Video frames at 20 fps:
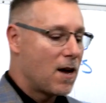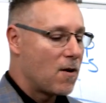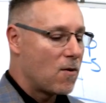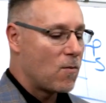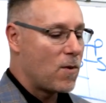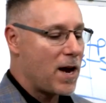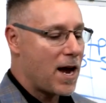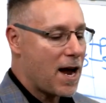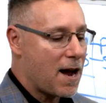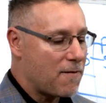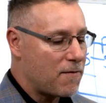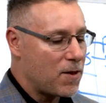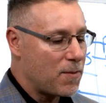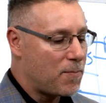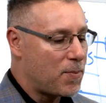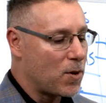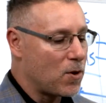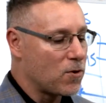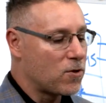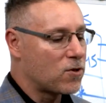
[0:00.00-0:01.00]
we have the
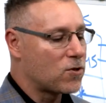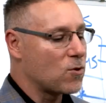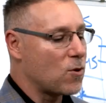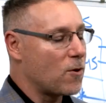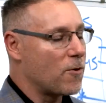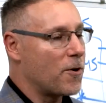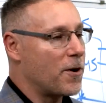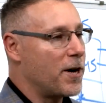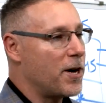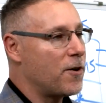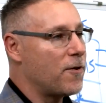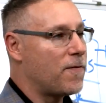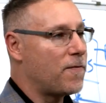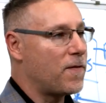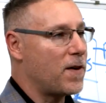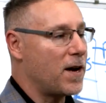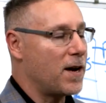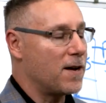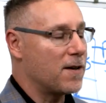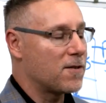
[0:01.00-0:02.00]
pull store
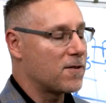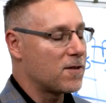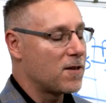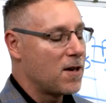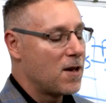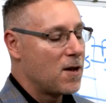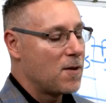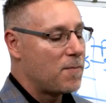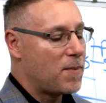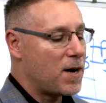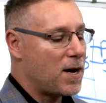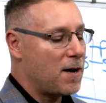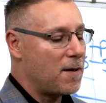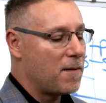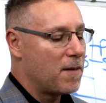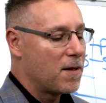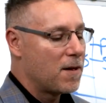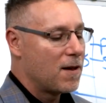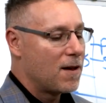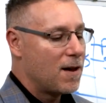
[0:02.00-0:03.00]
interface,
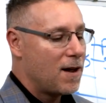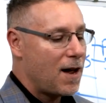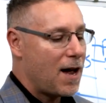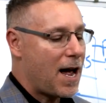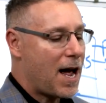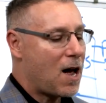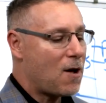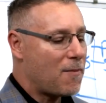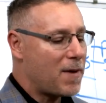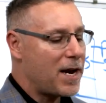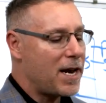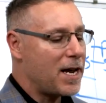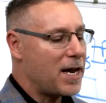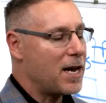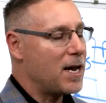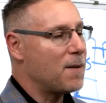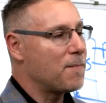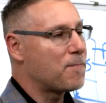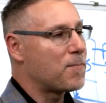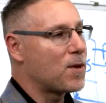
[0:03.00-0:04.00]
but how many
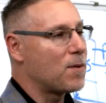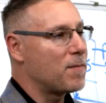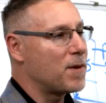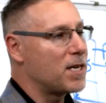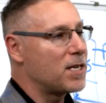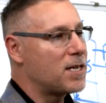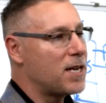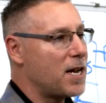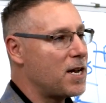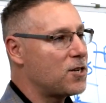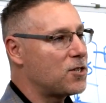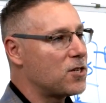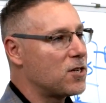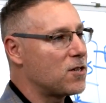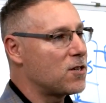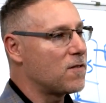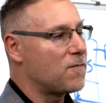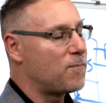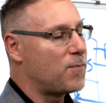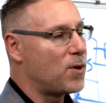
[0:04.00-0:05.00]

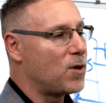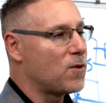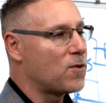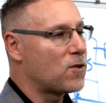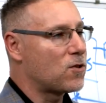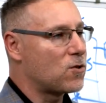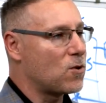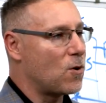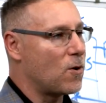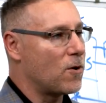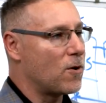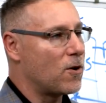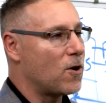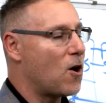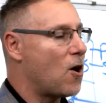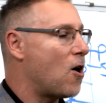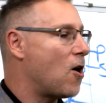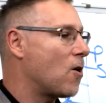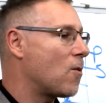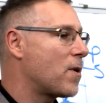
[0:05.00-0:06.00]
implementations of pull store
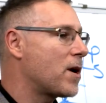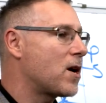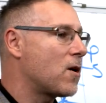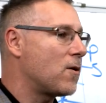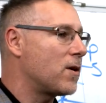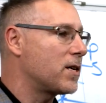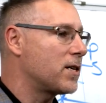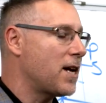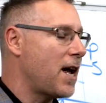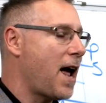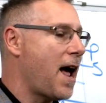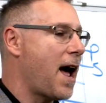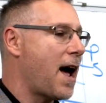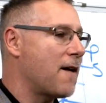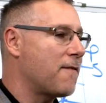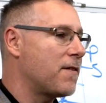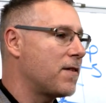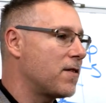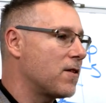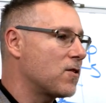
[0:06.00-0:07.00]
are we going to
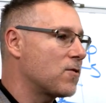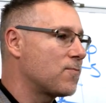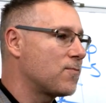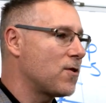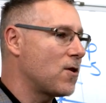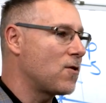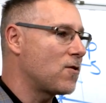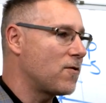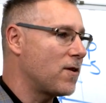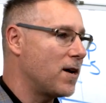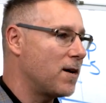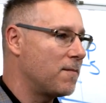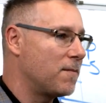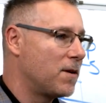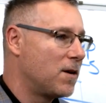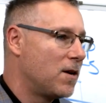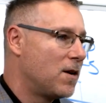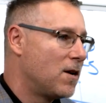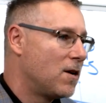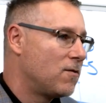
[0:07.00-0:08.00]
have in this program?
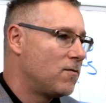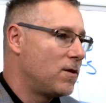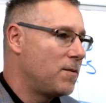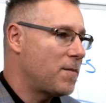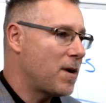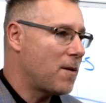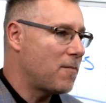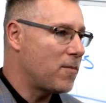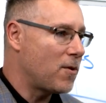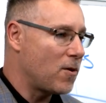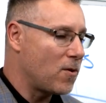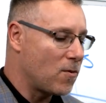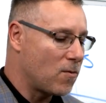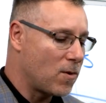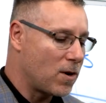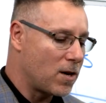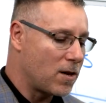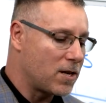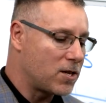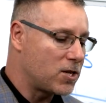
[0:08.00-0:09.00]
Remember,
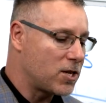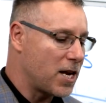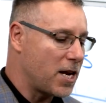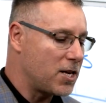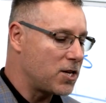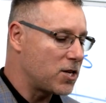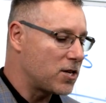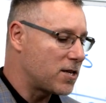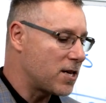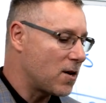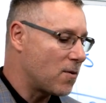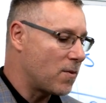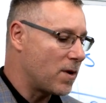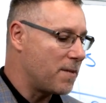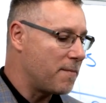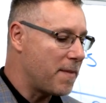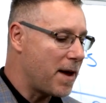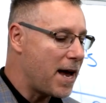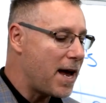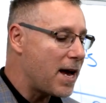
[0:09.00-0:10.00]
one of the changes that we
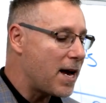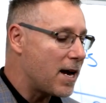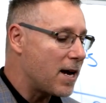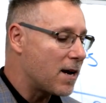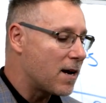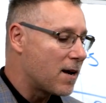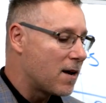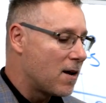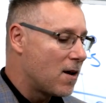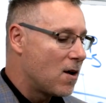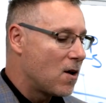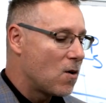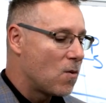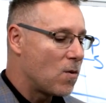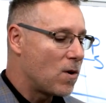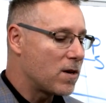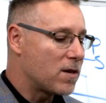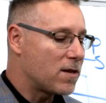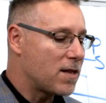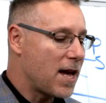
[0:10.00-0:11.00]
made
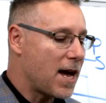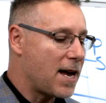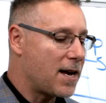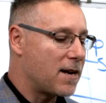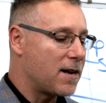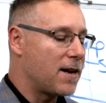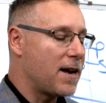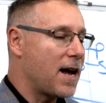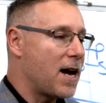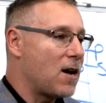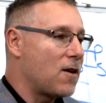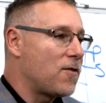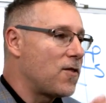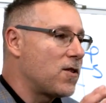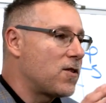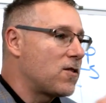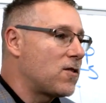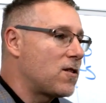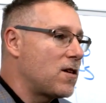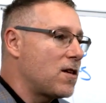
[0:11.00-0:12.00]
was that now the
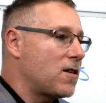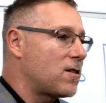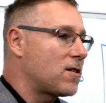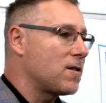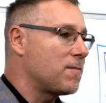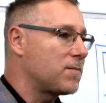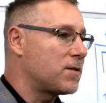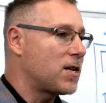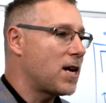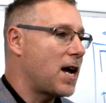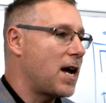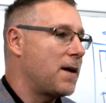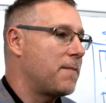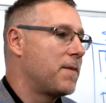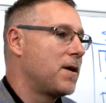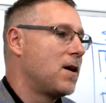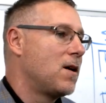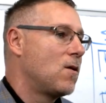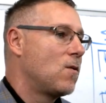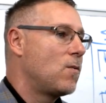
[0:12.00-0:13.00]
system type,
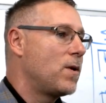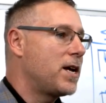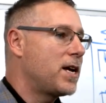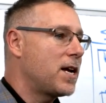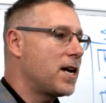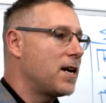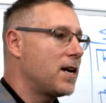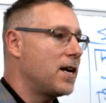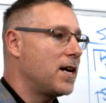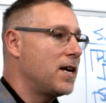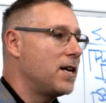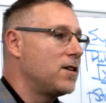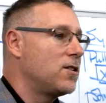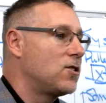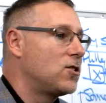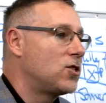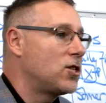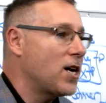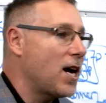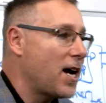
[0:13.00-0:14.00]
we can
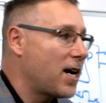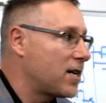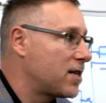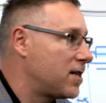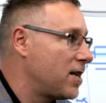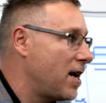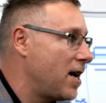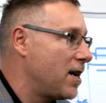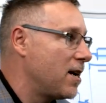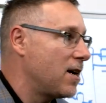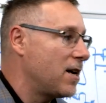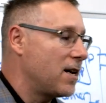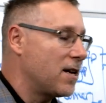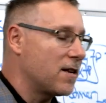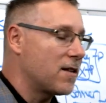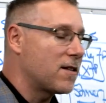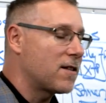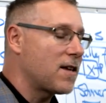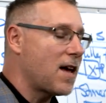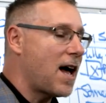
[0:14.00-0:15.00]
inject data
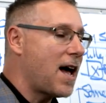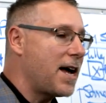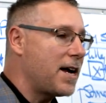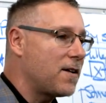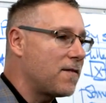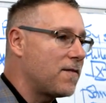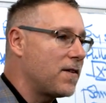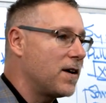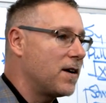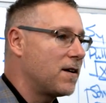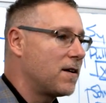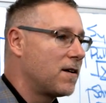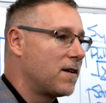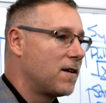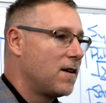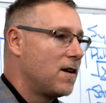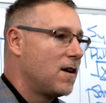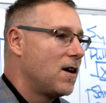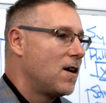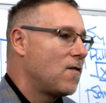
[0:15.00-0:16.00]
inside of it.
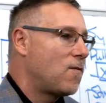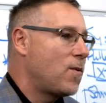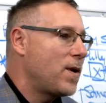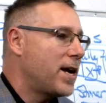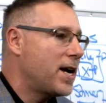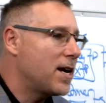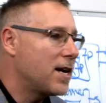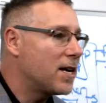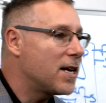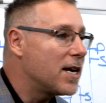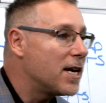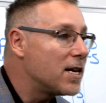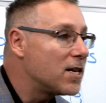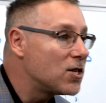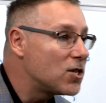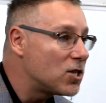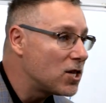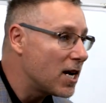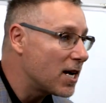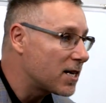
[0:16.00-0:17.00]
If we can
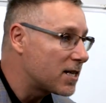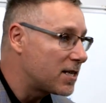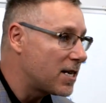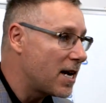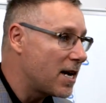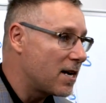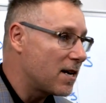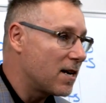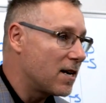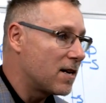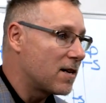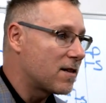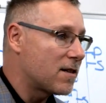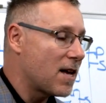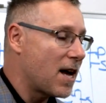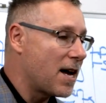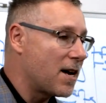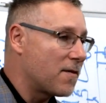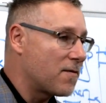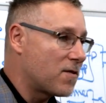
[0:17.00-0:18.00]
inject data
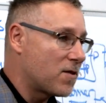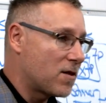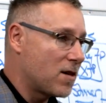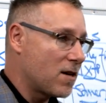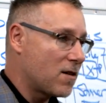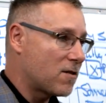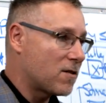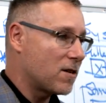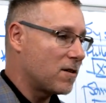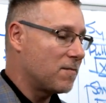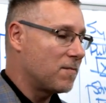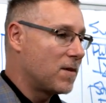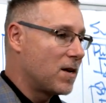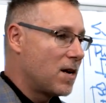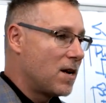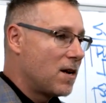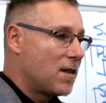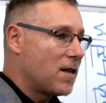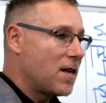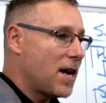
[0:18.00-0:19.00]
inside of system,
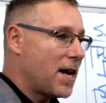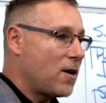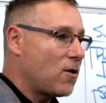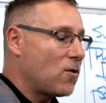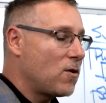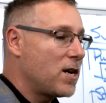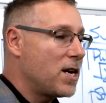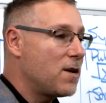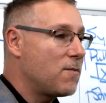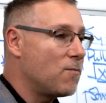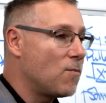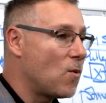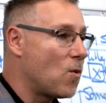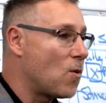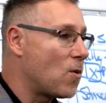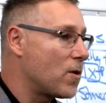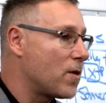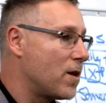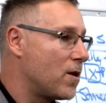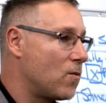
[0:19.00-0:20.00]
then I don't need
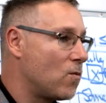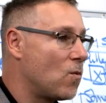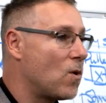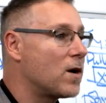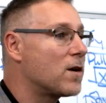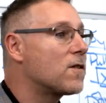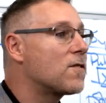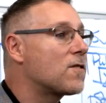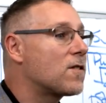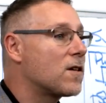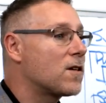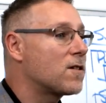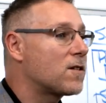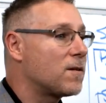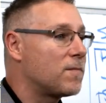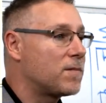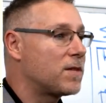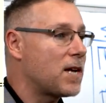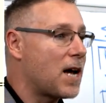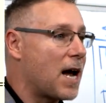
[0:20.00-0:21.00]
more than one
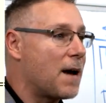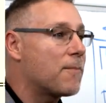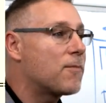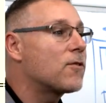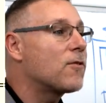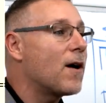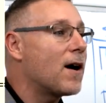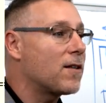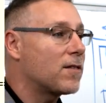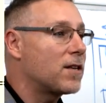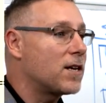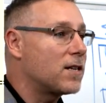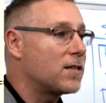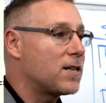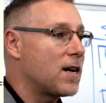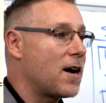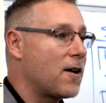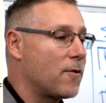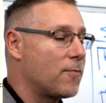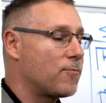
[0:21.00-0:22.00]
system type throughout the
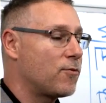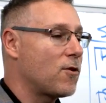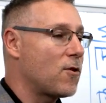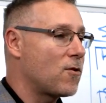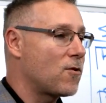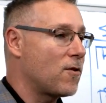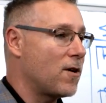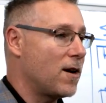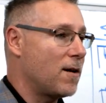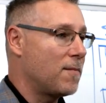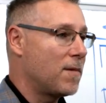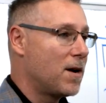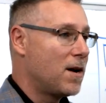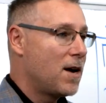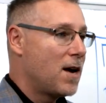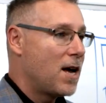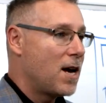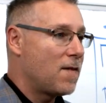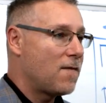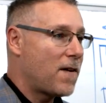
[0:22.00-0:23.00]
entire program.
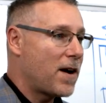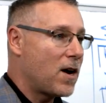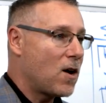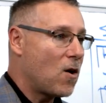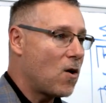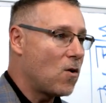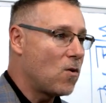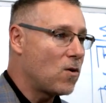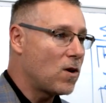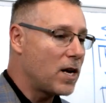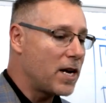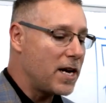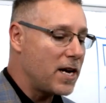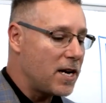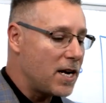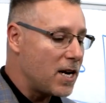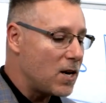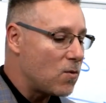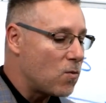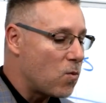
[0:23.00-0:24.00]
And if I only
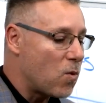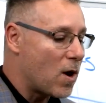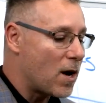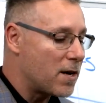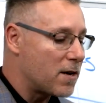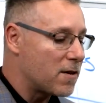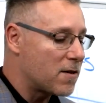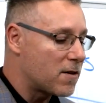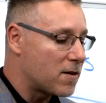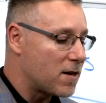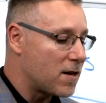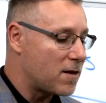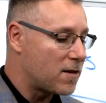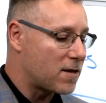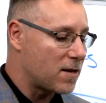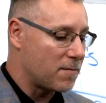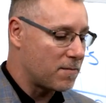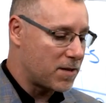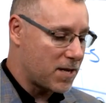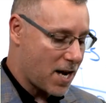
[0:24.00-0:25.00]
need one
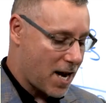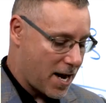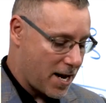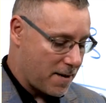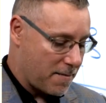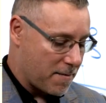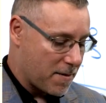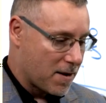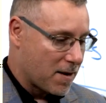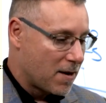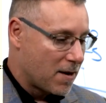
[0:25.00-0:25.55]
system type,